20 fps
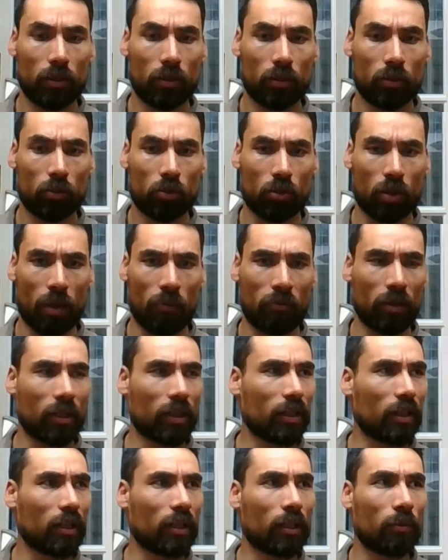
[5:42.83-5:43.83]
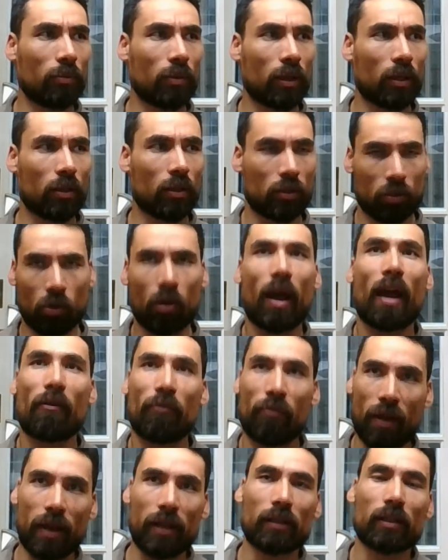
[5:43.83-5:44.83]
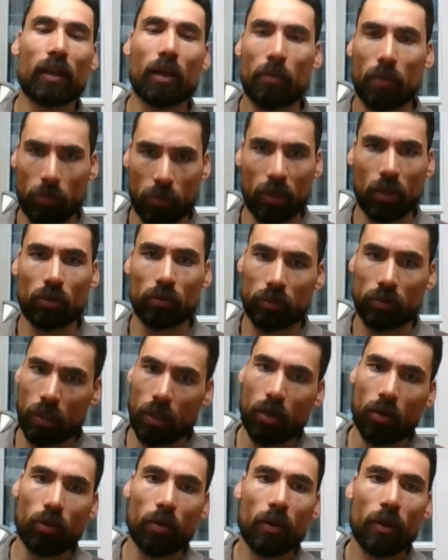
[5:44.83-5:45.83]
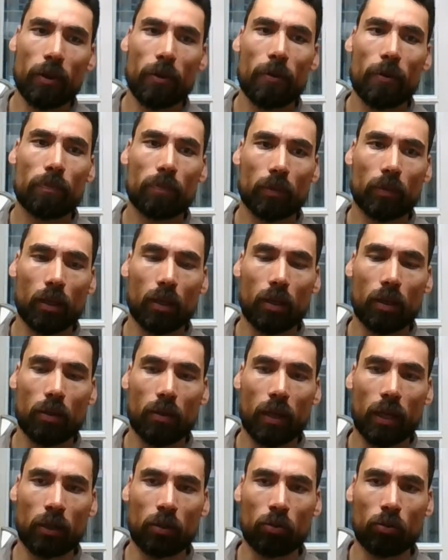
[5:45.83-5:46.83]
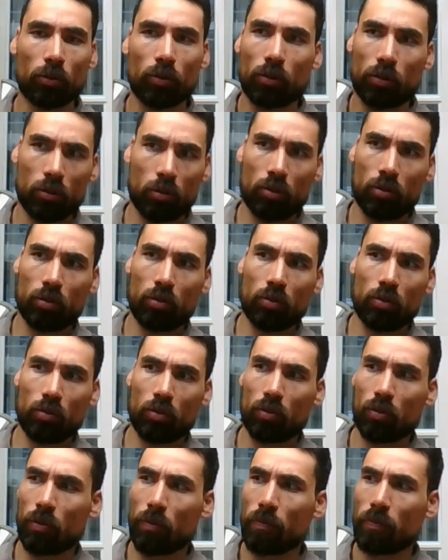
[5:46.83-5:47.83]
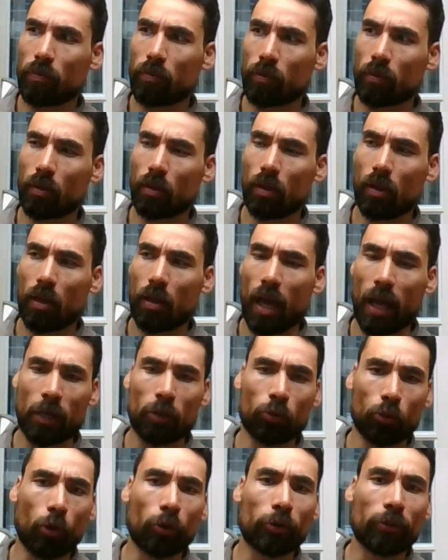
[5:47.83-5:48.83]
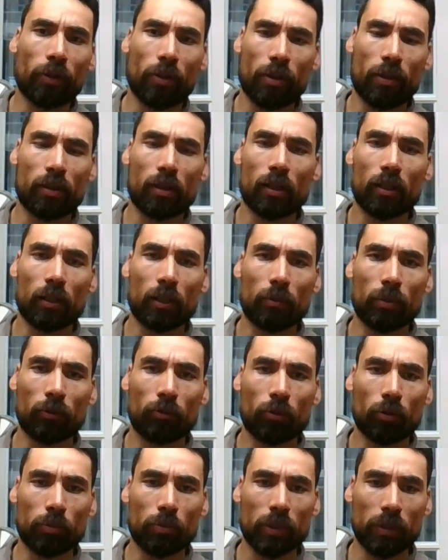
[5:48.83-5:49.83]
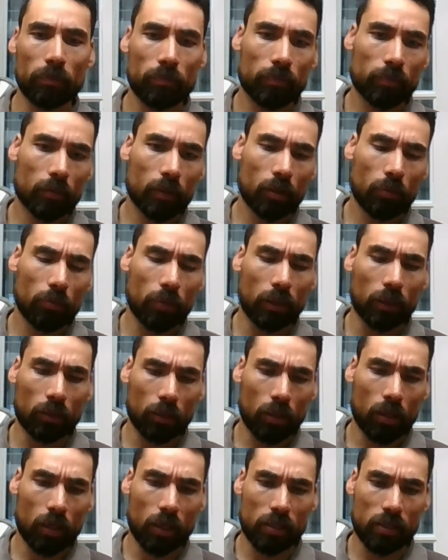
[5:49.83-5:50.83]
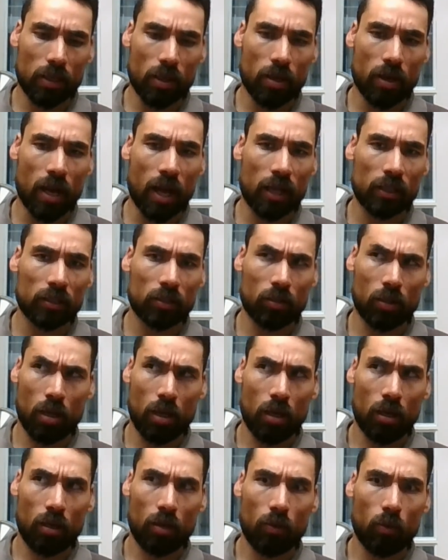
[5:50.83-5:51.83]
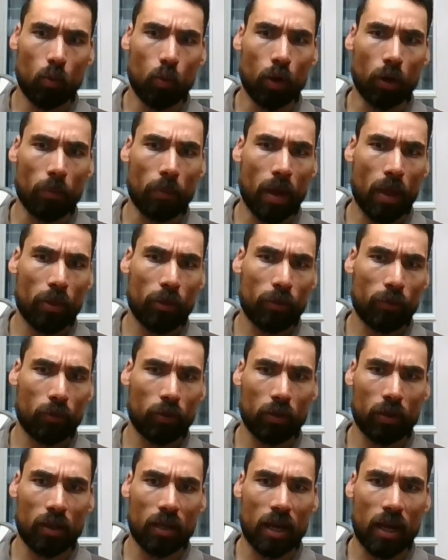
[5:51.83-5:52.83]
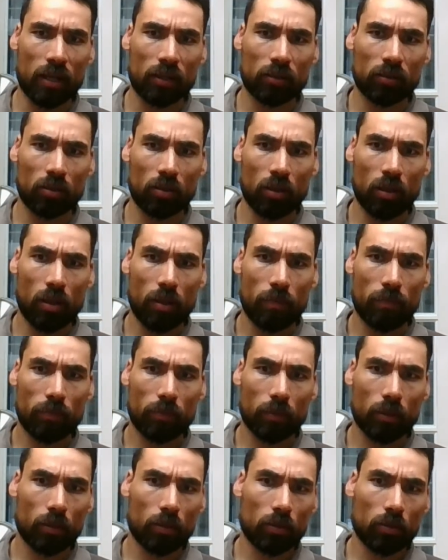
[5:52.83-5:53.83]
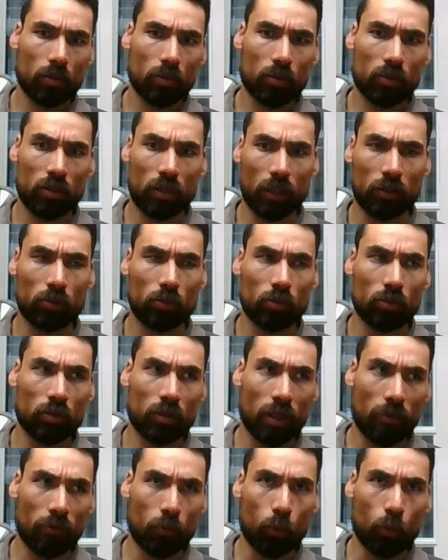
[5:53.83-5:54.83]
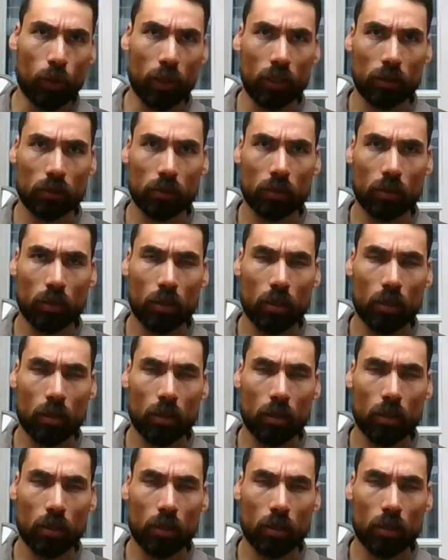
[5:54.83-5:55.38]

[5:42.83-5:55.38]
So I'm feeling a little bit. So I felt. I mean, because now I could order that a little bit for me. But let's say the last 1 month or the last 6 to 7 weeks,